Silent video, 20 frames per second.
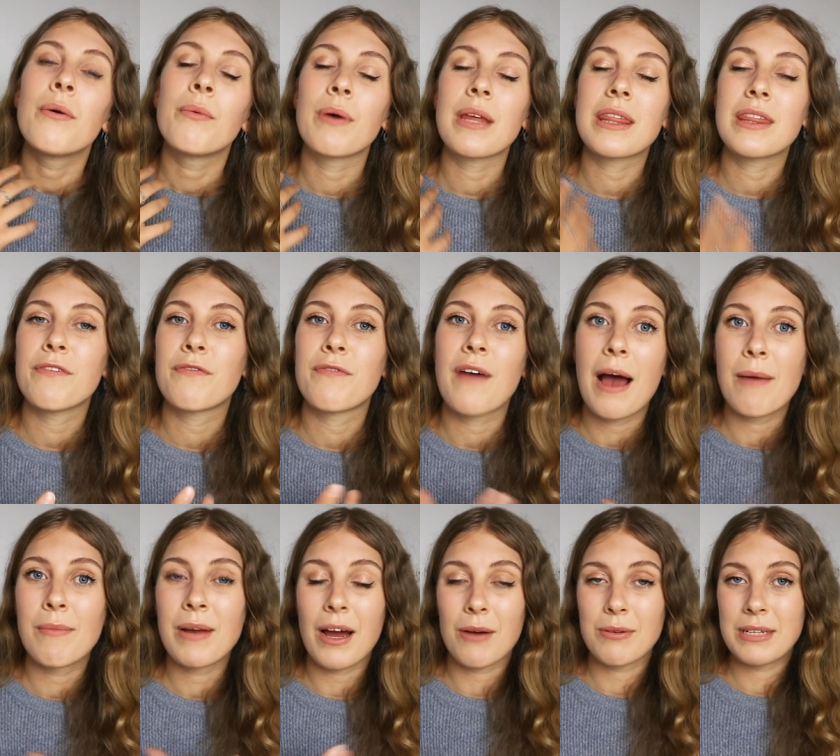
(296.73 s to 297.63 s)
with the
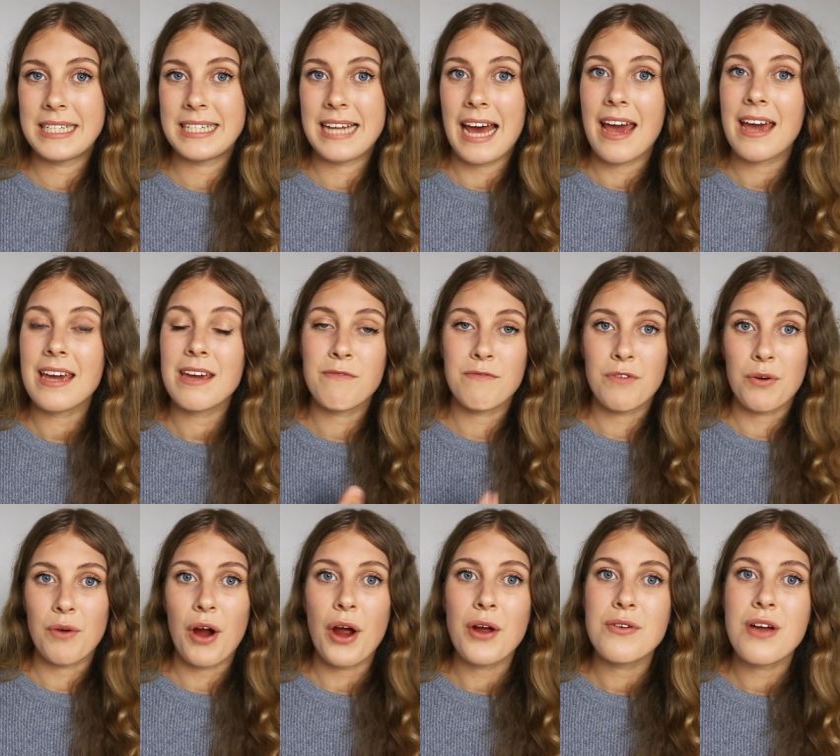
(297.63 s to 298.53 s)
family I was staying in
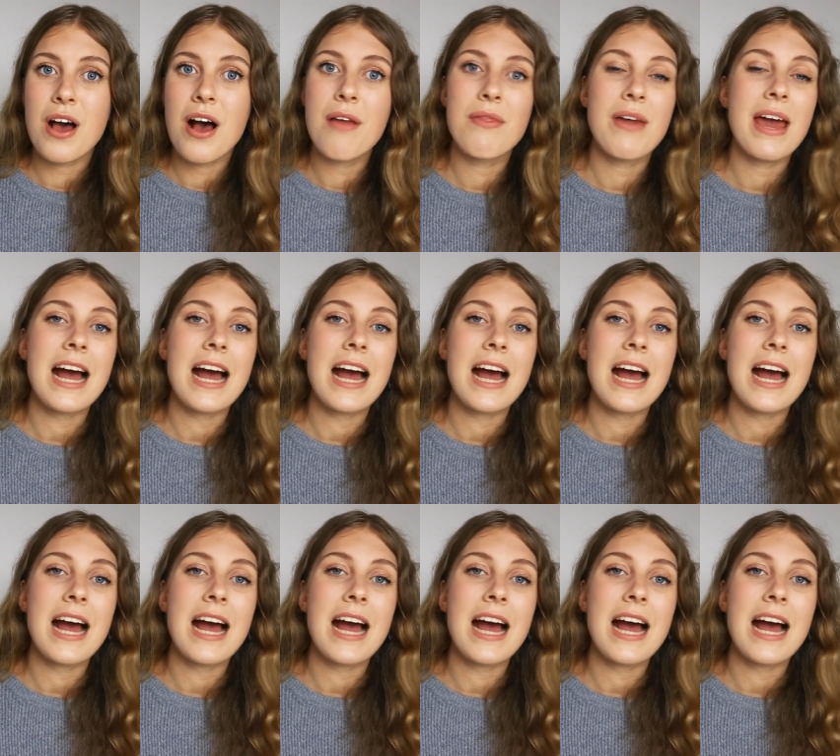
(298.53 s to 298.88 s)
Verona